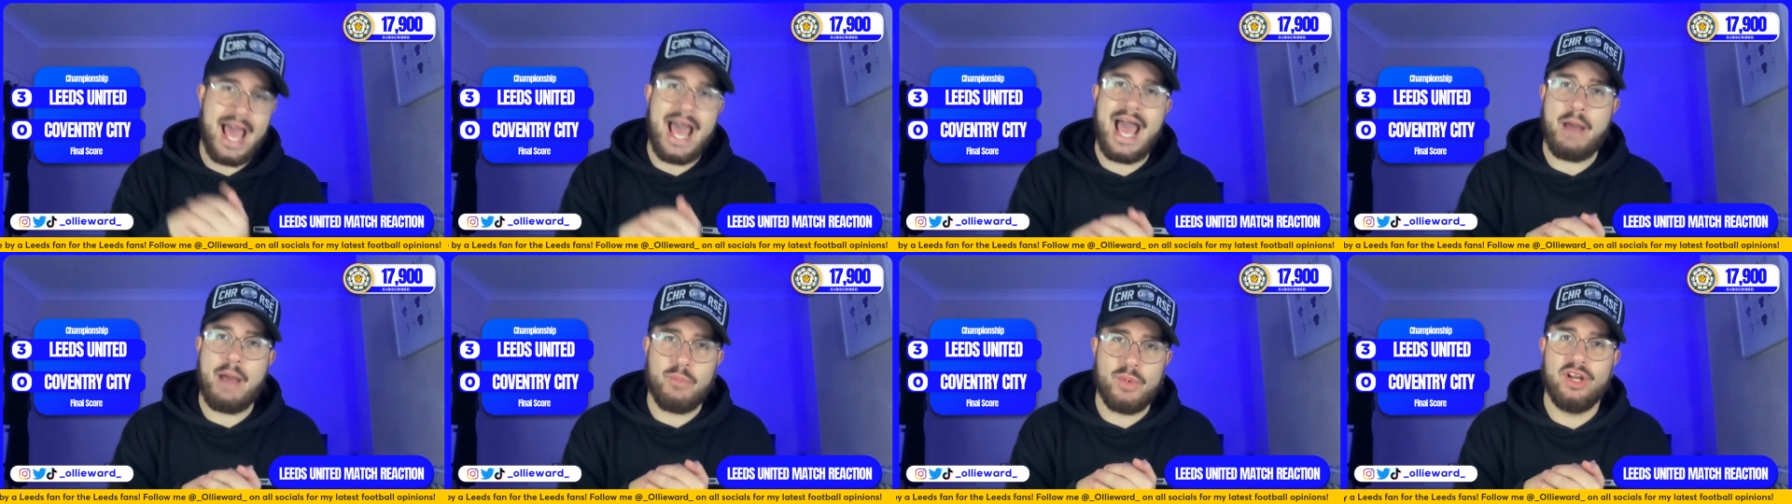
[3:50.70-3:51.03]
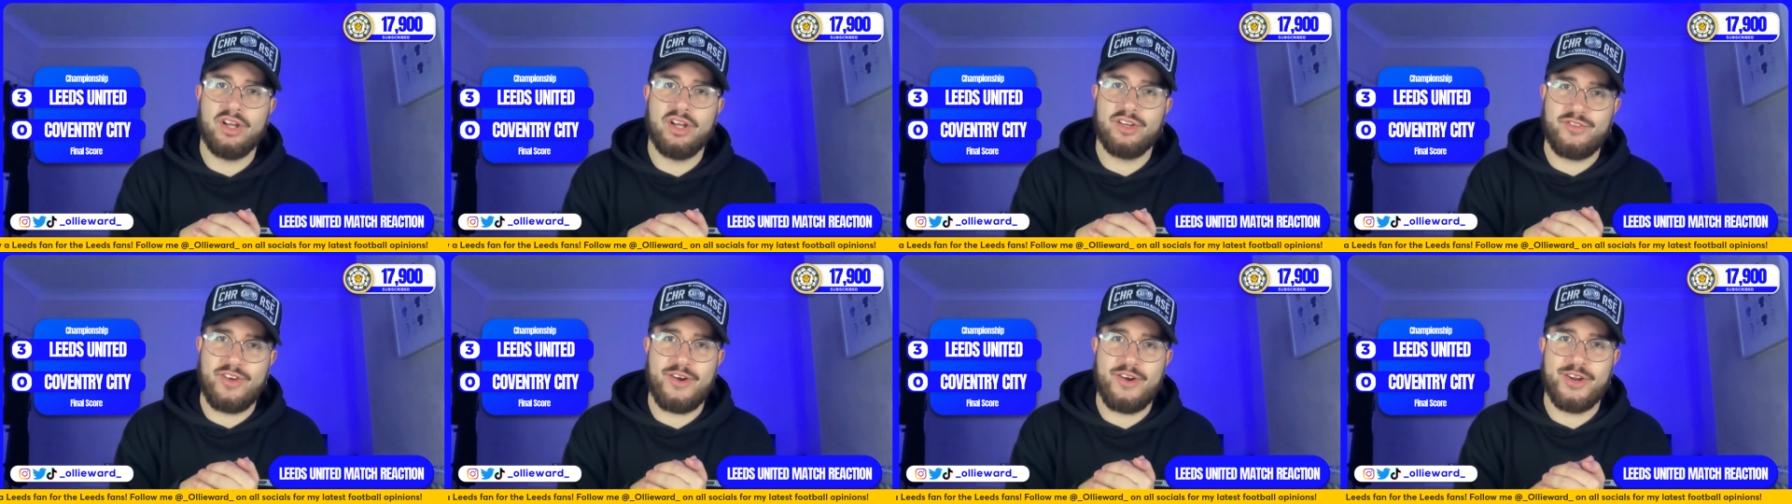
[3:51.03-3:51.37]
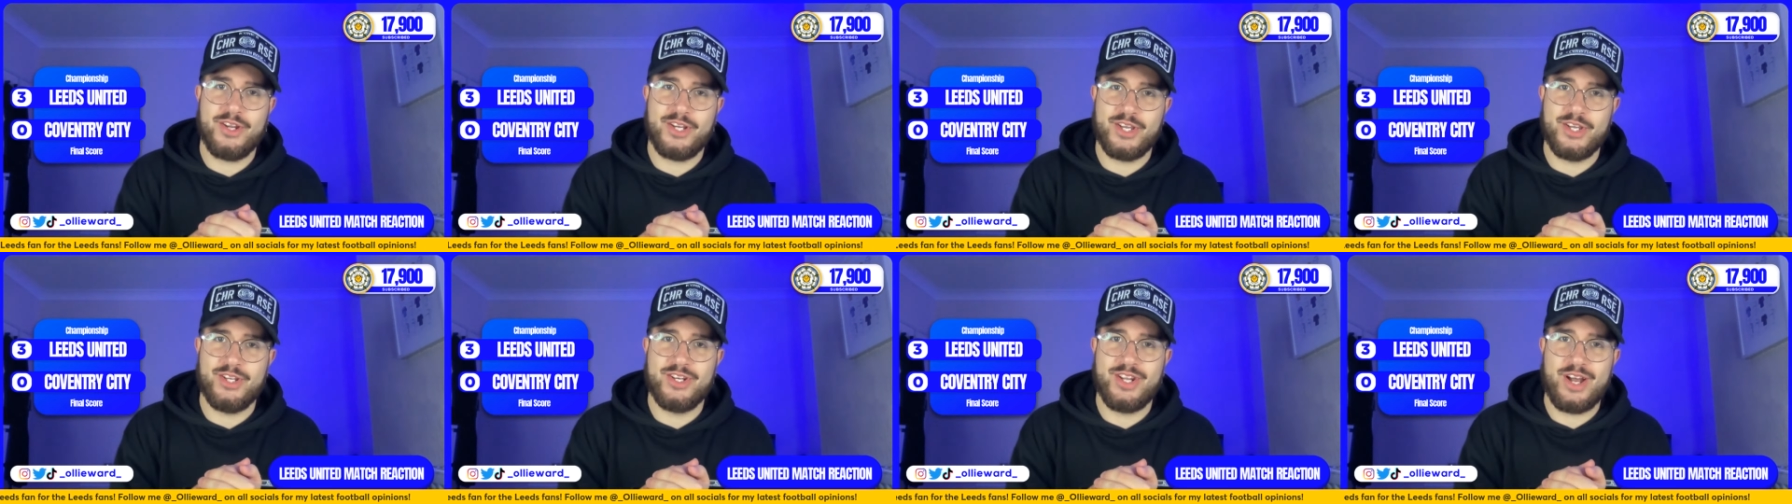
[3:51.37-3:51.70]
And we look
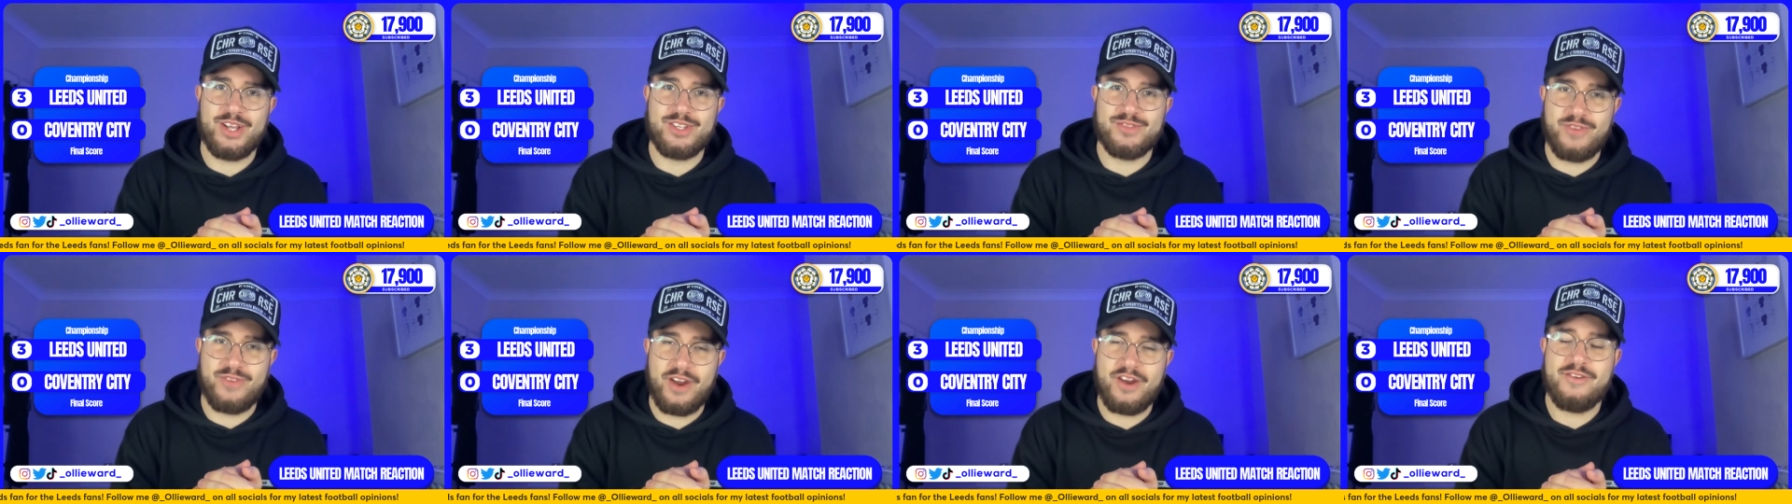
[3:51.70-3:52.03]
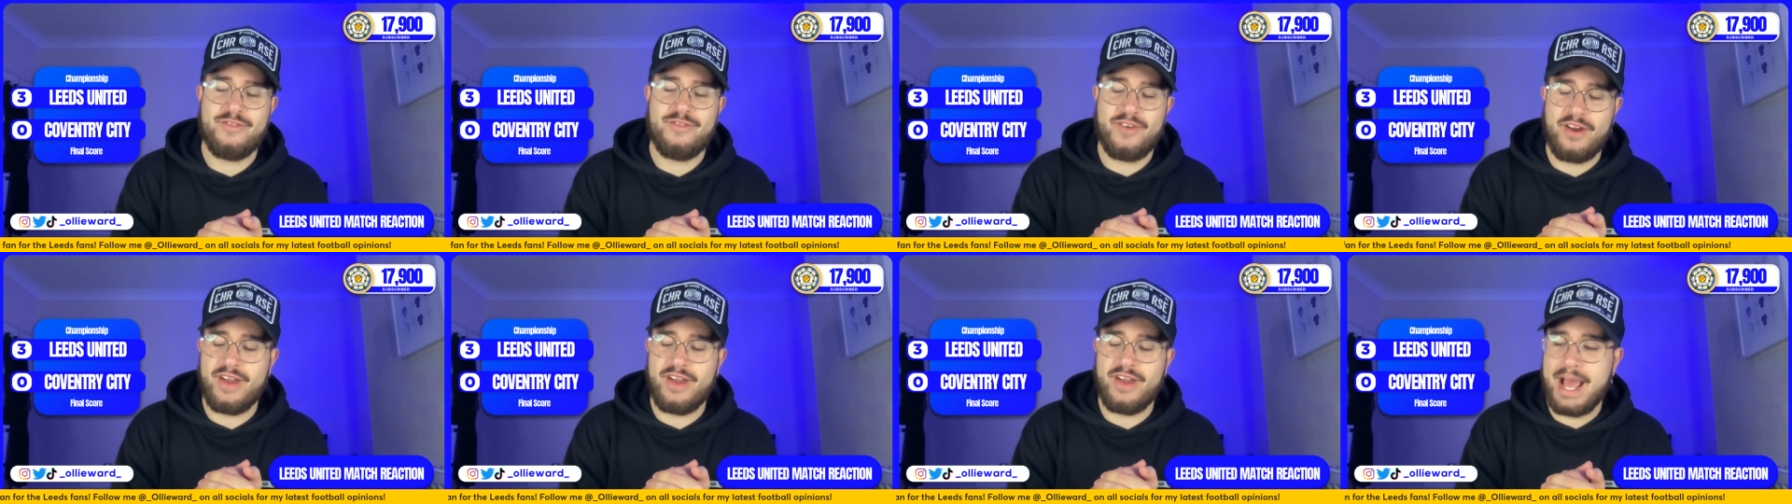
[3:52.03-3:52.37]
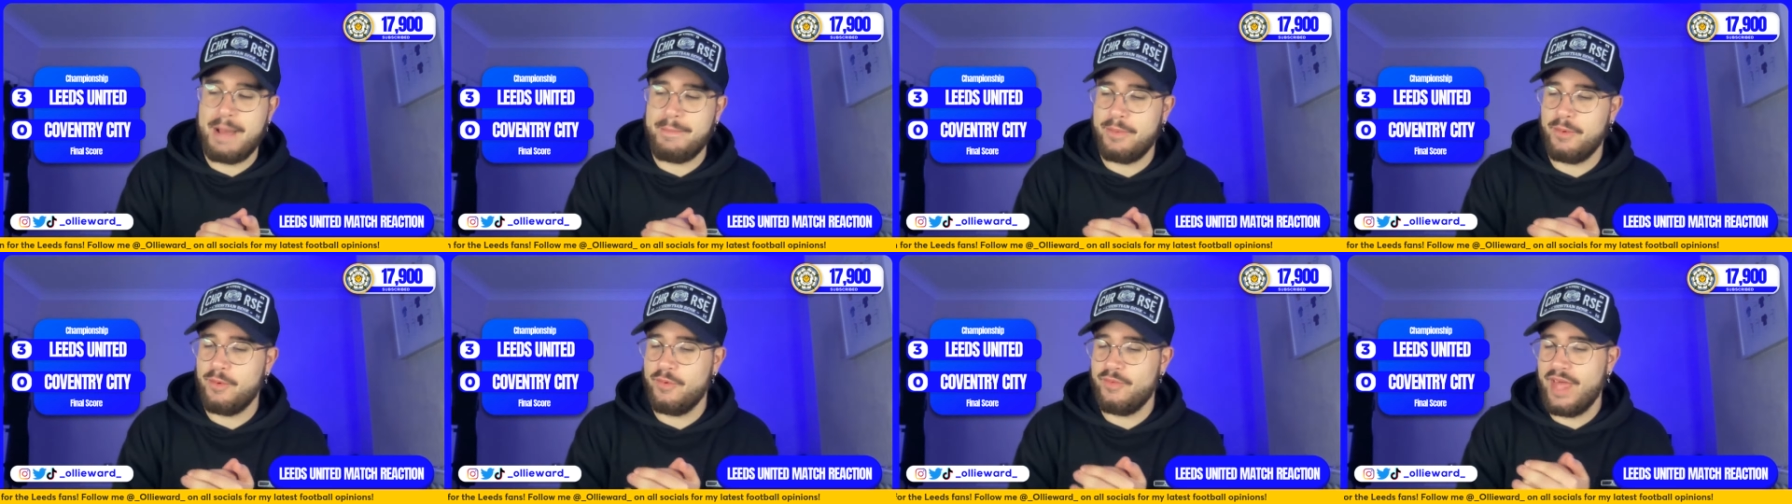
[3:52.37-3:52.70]
very good. I was very, very
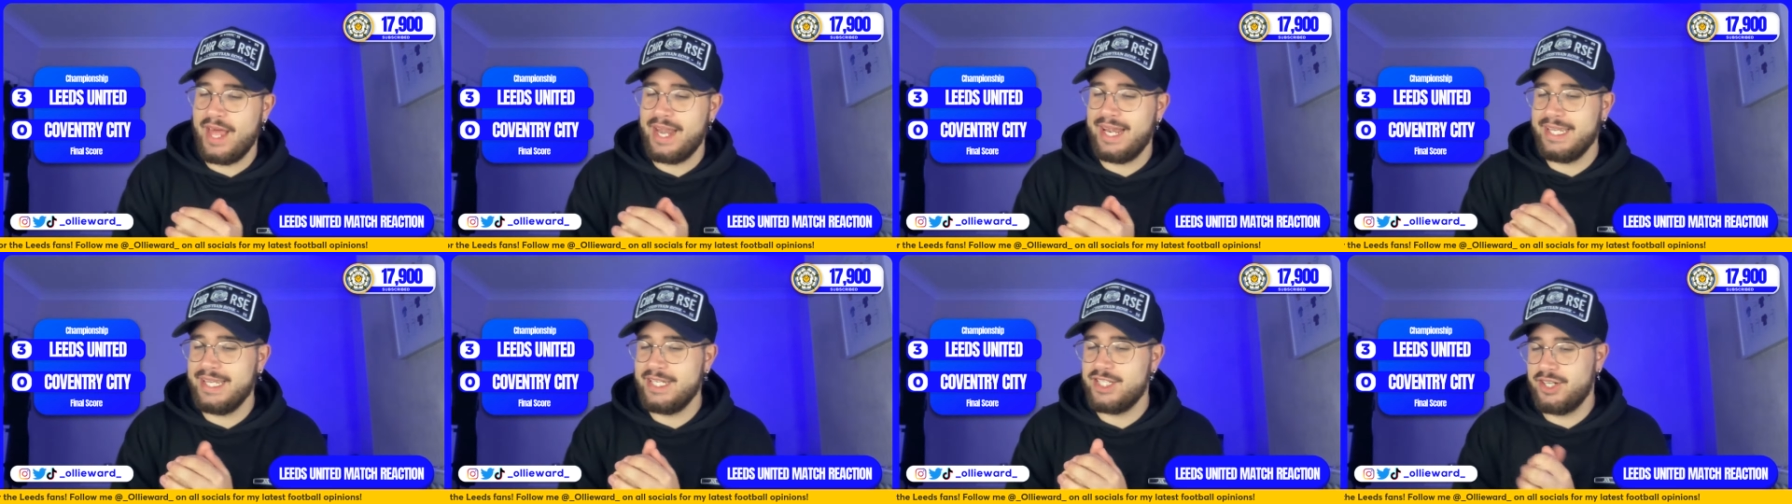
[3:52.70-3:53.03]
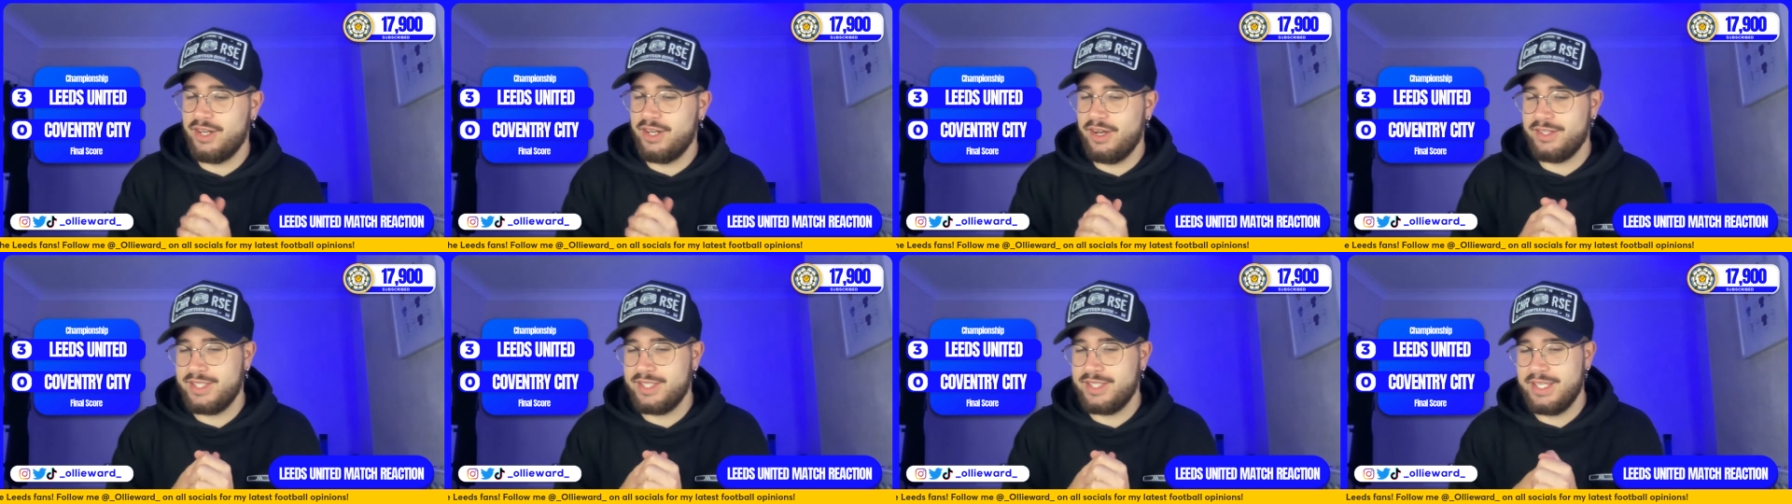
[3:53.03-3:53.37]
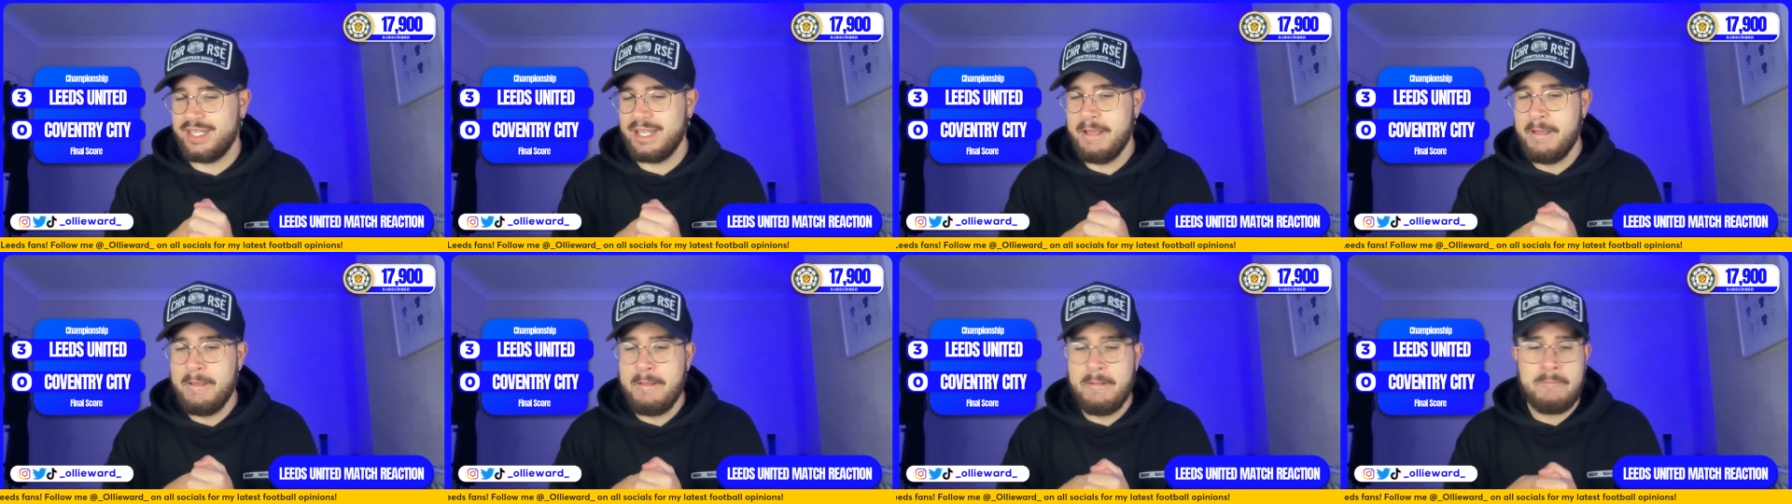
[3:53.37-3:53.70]
happy with that Leeds
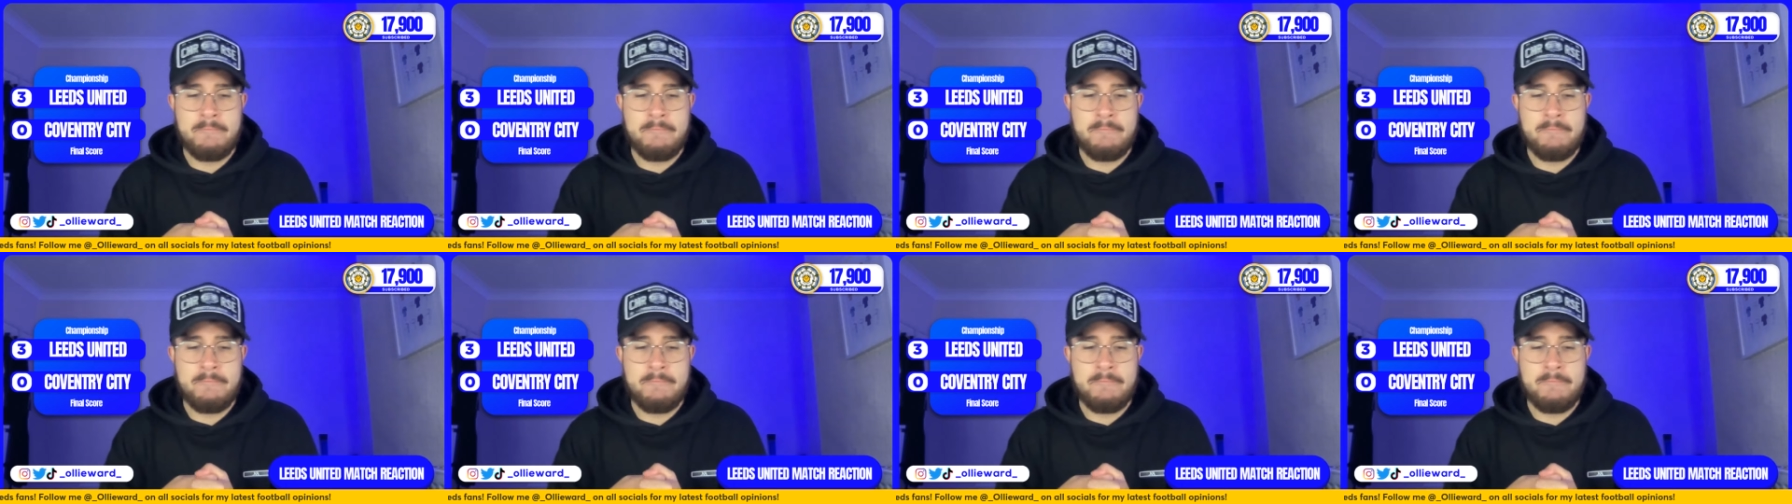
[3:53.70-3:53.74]
United